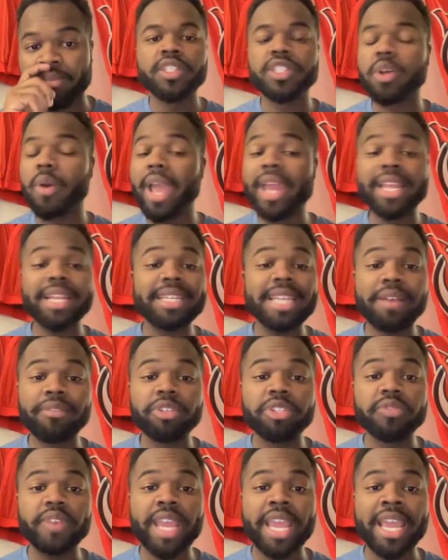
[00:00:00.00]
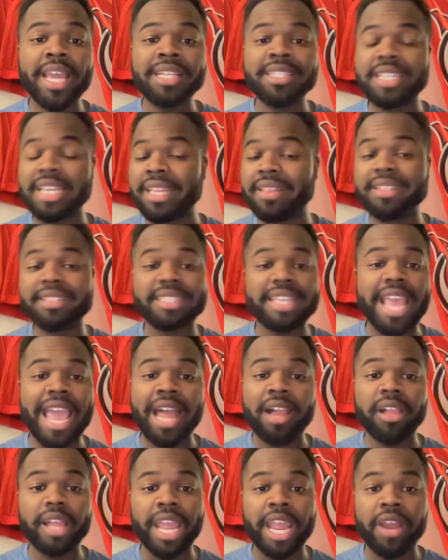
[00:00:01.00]
So, any Devils fans in the
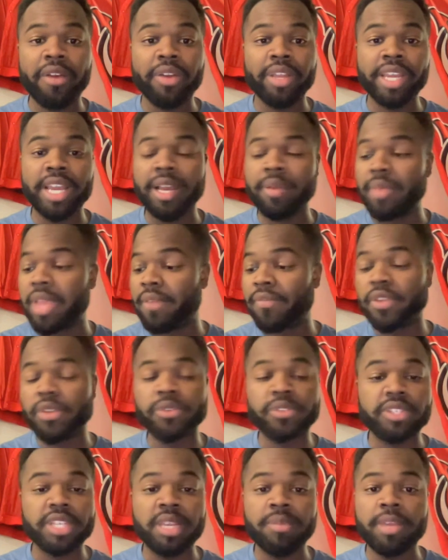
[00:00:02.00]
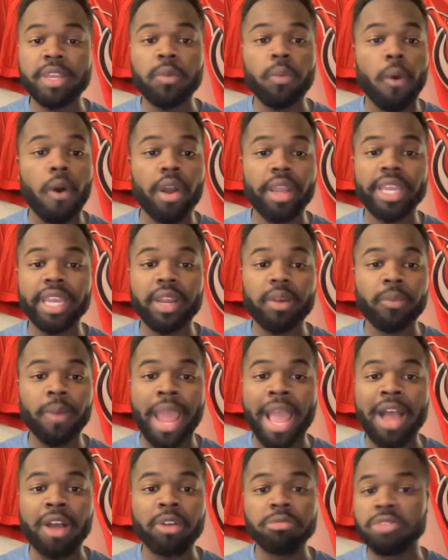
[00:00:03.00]
Seattle area, if you see me walking
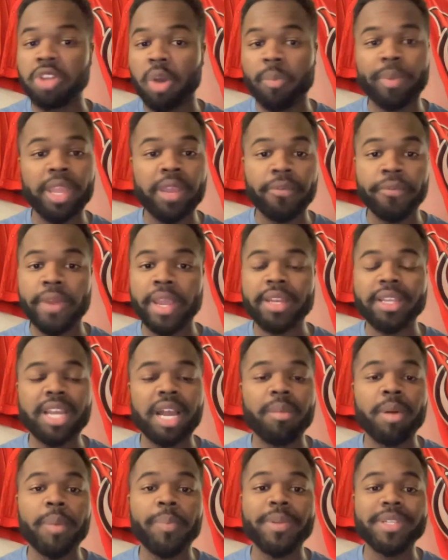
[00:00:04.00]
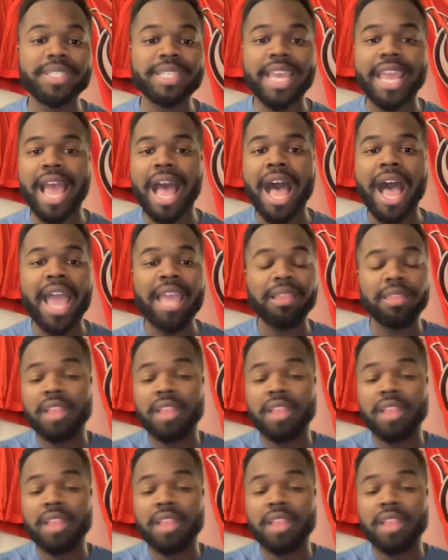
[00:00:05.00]
around, don't be afraid to come up and say hi.